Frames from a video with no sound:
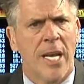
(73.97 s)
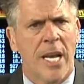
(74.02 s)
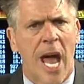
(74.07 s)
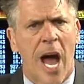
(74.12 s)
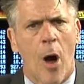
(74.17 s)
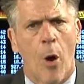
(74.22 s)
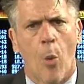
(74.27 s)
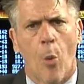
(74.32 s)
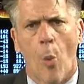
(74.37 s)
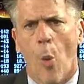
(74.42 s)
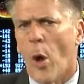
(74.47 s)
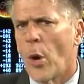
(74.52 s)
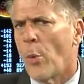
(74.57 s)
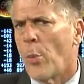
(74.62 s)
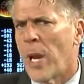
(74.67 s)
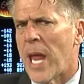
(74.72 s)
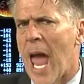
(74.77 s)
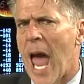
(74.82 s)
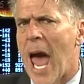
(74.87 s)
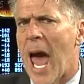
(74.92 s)
Now, what do
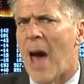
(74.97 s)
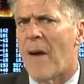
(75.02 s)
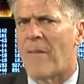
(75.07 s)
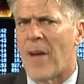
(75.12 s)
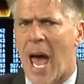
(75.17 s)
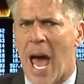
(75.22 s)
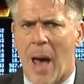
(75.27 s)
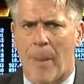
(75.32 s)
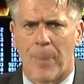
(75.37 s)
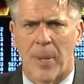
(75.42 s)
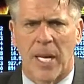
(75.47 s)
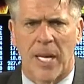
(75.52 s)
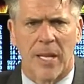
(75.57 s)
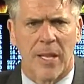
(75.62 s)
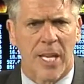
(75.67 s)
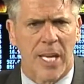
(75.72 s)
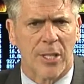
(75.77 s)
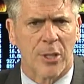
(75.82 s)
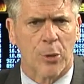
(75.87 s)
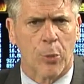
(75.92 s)
we have
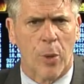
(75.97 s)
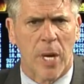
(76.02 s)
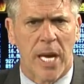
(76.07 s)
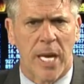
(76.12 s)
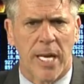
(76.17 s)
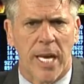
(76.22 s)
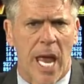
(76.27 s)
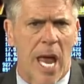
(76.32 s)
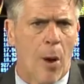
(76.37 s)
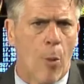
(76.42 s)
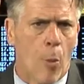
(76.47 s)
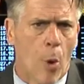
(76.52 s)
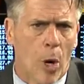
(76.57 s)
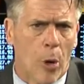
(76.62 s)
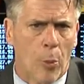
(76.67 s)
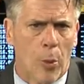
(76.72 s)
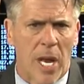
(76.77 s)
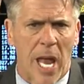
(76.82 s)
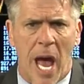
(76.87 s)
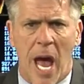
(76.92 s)
happening this week and what
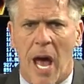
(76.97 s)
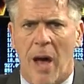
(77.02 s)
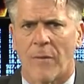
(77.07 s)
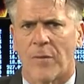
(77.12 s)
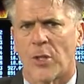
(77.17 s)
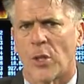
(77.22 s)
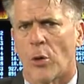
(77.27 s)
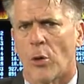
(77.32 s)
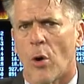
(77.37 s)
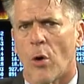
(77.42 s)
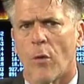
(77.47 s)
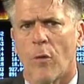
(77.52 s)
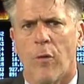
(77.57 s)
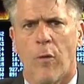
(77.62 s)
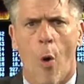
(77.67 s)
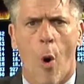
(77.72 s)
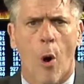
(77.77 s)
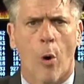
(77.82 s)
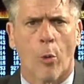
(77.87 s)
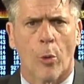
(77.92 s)
do we have to look
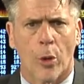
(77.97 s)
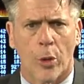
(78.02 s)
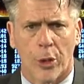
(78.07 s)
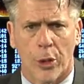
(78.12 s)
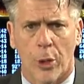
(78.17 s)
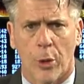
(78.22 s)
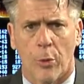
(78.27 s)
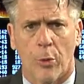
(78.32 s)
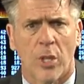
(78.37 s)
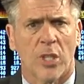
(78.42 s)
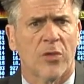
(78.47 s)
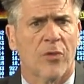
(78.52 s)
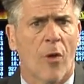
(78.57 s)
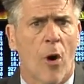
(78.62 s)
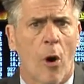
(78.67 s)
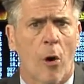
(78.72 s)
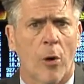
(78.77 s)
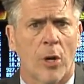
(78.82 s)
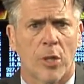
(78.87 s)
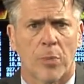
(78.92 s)
forward to as
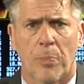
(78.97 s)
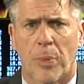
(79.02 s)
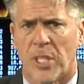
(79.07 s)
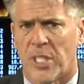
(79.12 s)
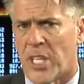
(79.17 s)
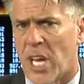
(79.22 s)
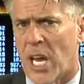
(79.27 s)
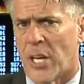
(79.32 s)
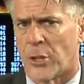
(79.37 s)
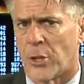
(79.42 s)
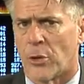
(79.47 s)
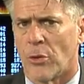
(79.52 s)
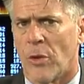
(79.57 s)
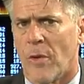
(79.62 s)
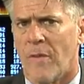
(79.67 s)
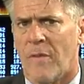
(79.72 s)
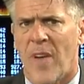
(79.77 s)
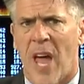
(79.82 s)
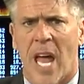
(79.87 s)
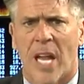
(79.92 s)
far as
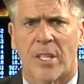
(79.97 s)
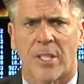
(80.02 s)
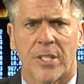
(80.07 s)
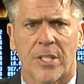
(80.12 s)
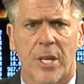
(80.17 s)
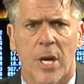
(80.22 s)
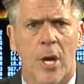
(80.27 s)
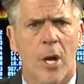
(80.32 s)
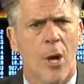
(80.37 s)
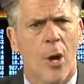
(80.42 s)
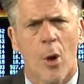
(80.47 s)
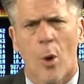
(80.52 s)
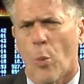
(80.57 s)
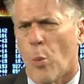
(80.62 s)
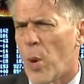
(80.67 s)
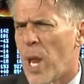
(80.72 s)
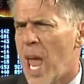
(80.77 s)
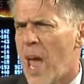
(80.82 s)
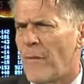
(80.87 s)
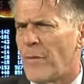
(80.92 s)
potential events?
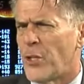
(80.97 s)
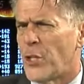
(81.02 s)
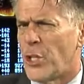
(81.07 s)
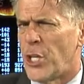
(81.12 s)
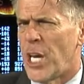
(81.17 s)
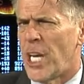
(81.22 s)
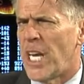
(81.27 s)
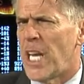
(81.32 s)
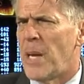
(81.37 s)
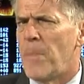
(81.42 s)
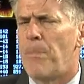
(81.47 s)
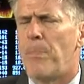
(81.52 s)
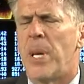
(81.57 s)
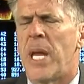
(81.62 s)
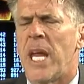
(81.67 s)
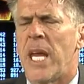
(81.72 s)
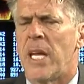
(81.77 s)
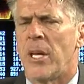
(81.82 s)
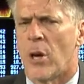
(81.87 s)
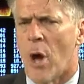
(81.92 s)
We have
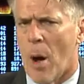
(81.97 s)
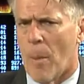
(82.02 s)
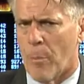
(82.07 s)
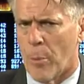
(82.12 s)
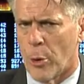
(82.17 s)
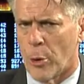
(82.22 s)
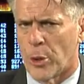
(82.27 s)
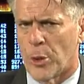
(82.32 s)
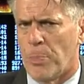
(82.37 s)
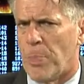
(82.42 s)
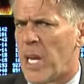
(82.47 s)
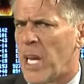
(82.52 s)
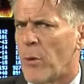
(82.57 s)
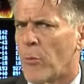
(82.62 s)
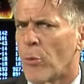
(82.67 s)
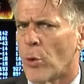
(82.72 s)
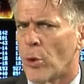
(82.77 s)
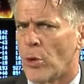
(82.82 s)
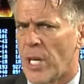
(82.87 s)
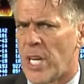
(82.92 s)
GDP numbers
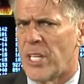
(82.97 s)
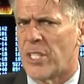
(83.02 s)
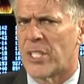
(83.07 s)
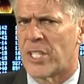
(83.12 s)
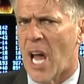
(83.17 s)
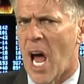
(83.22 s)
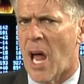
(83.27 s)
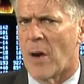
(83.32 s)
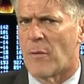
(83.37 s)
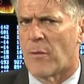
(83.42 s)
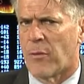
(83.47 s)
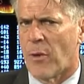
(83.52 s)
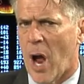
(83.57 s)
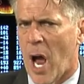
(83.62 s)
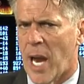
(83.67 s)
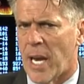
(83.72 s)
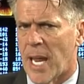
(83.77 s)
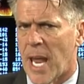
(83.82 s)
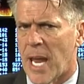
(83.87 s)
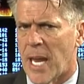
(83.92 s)
being released on
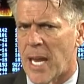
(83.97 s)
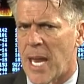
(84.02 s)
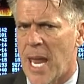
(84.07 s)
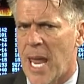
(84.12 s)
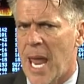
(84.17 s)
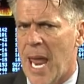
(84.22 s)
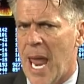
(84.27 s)
Friday,